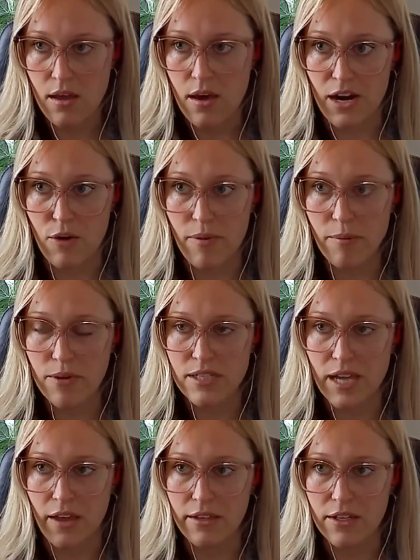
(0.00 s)
And I remember
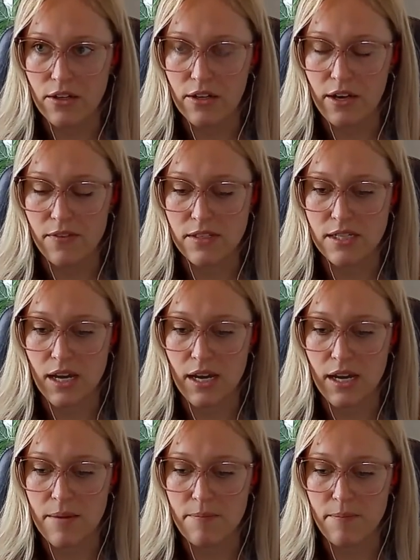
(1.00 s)
telling her at the
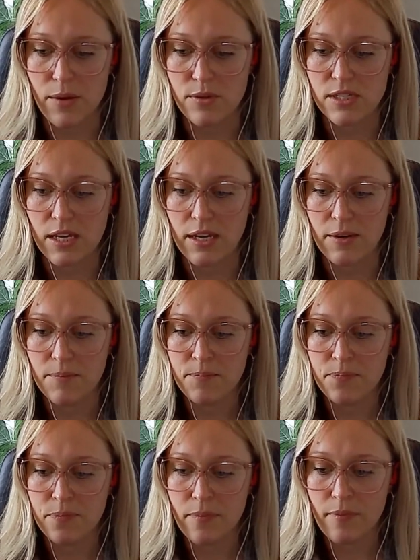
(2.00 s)
time, I was like,
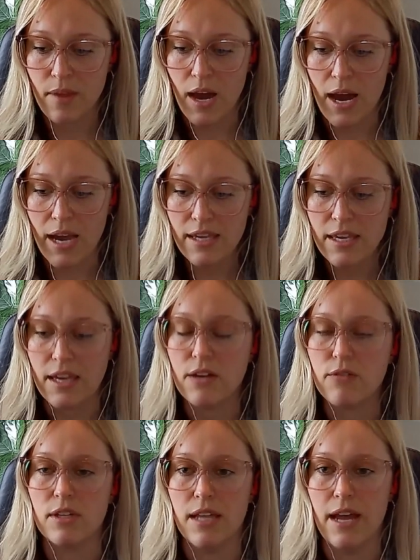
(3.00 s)
I
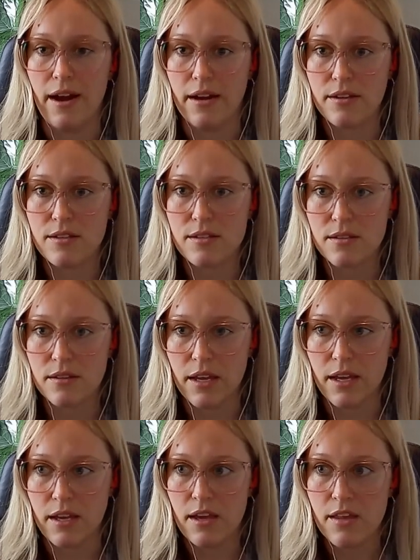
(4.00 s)
can't relax.
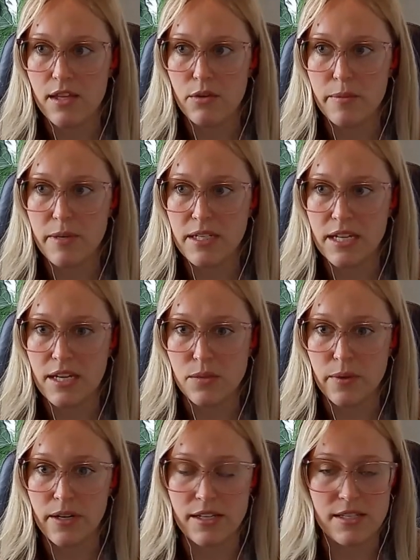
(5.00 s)
Like, there would be
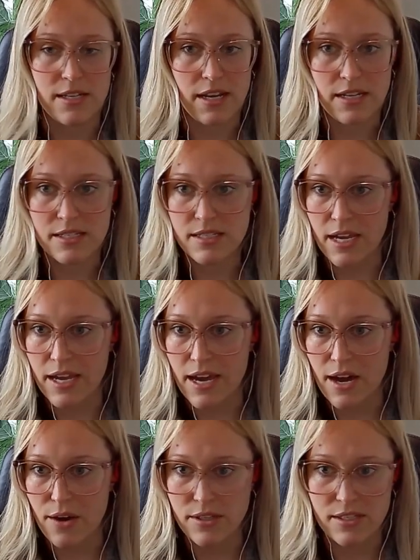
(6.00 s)
days where it's a nice day
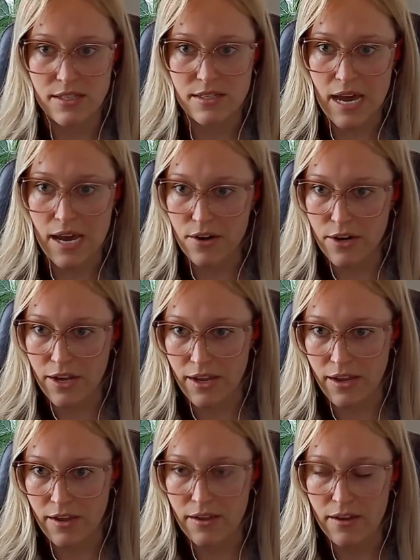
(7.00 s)
out, it's a
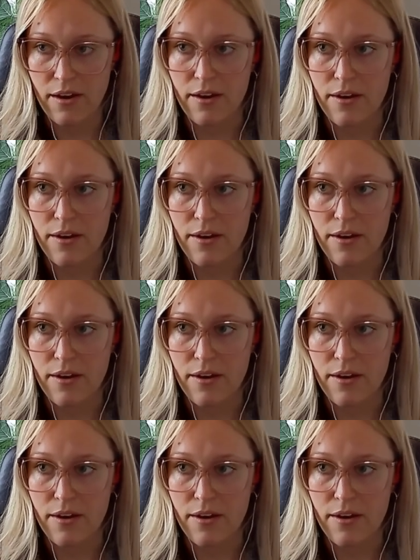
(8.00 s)
Saturday.